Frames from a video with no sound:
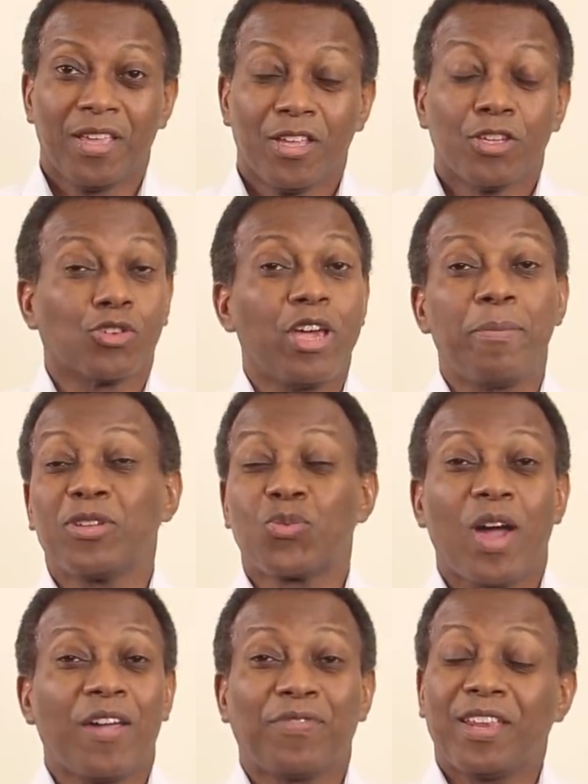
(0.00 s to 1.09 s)
So him and his
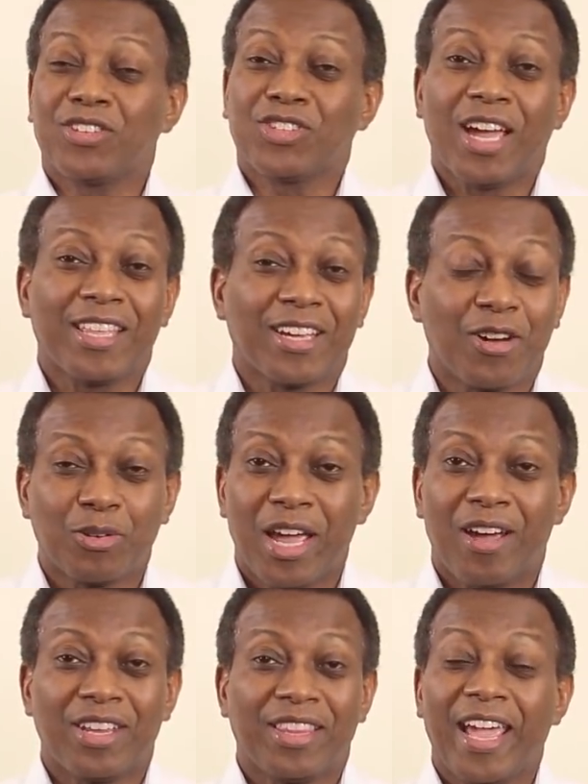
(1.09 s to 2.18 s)
wife, they decided to go
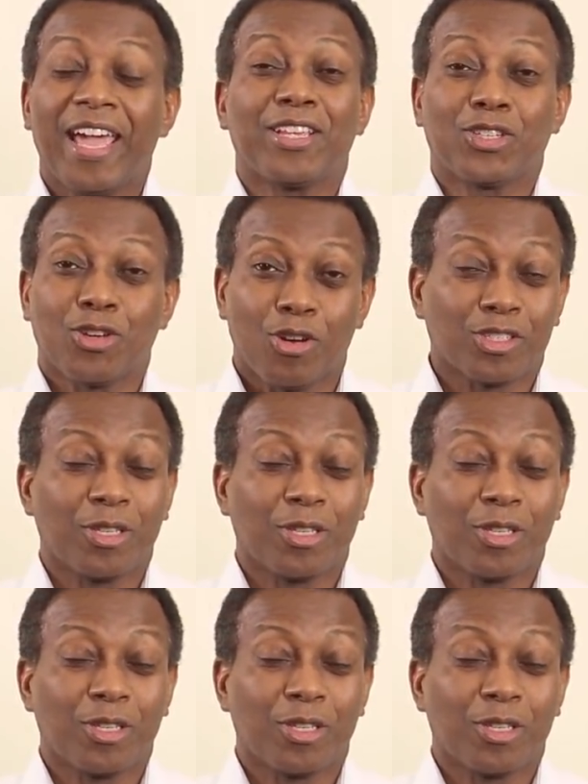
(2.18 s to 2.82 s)
down and they had to talk to